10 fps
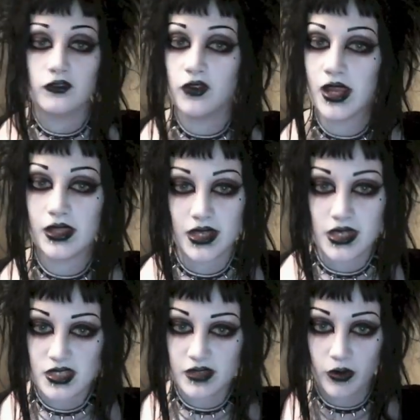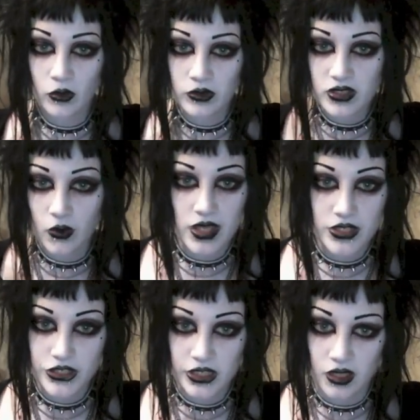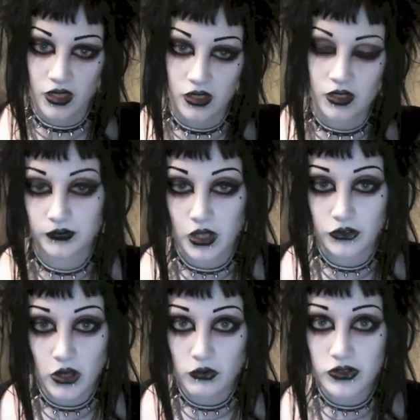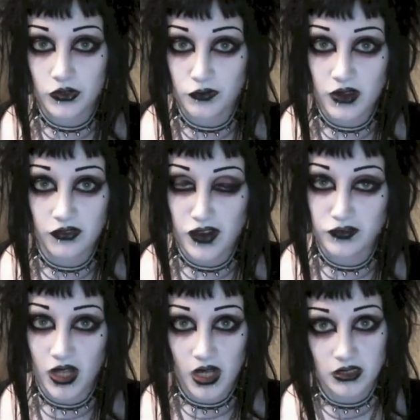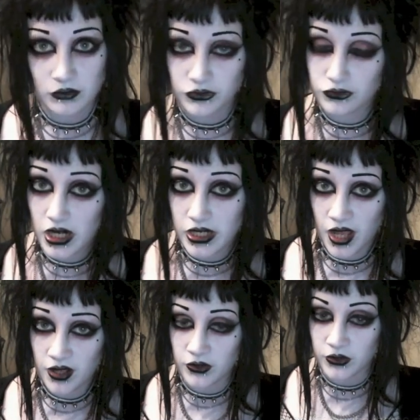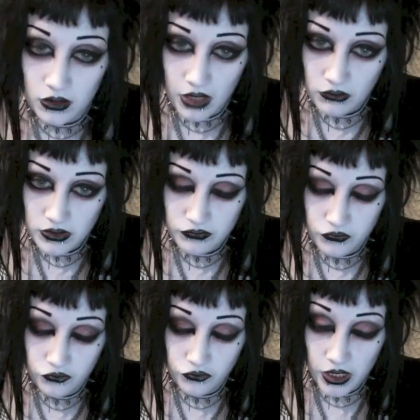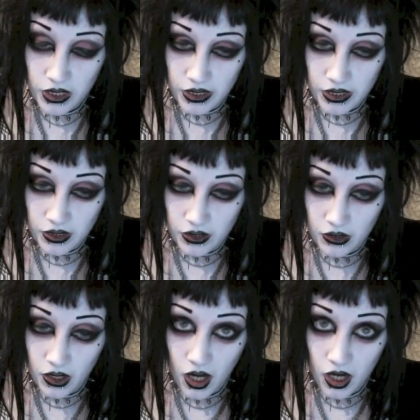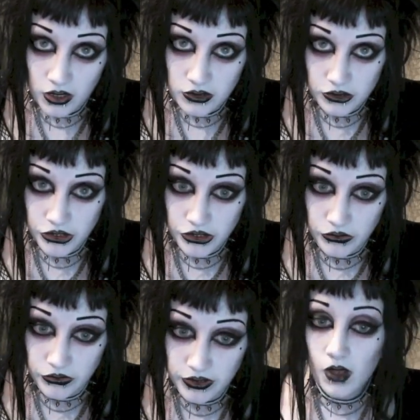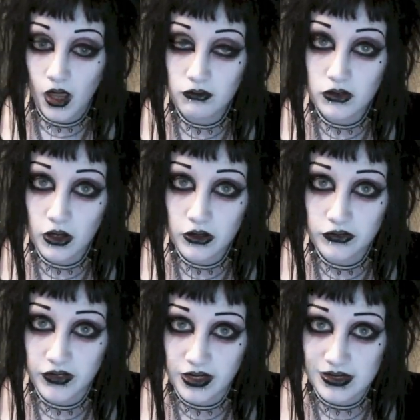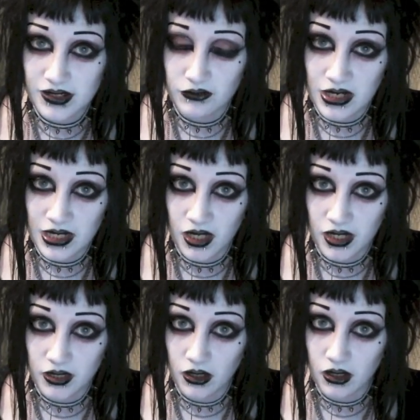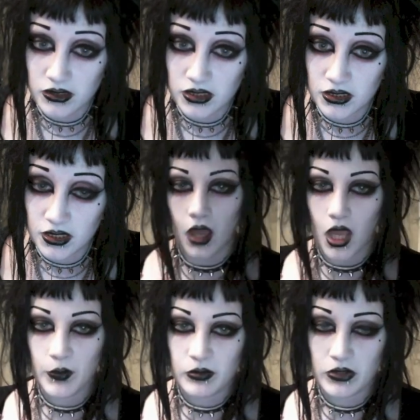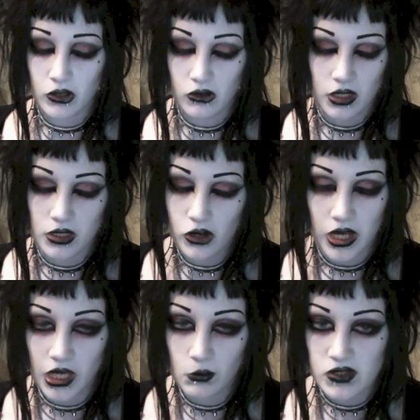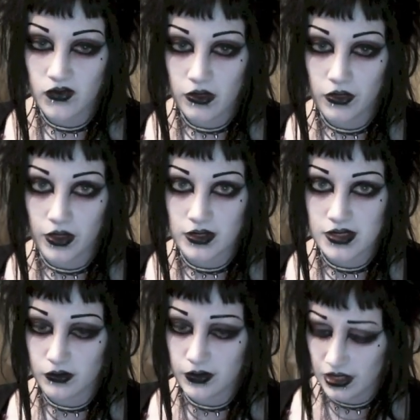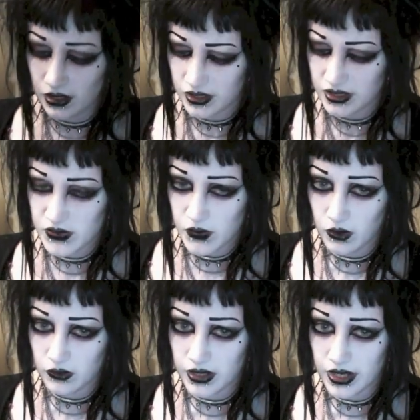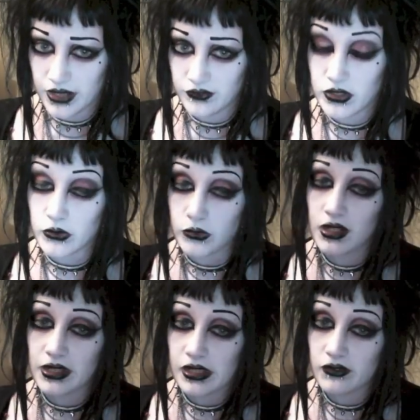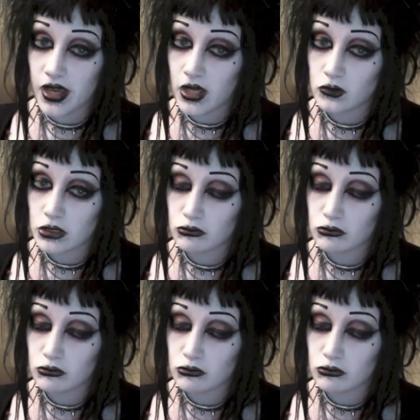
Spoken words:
Finally is the bonus question. Show us your 3 favourite items right now. That was really hard to choose. I have a lot of things I really like a lot. I mean, but there are heaps of other things I really like as well that I had to leave out.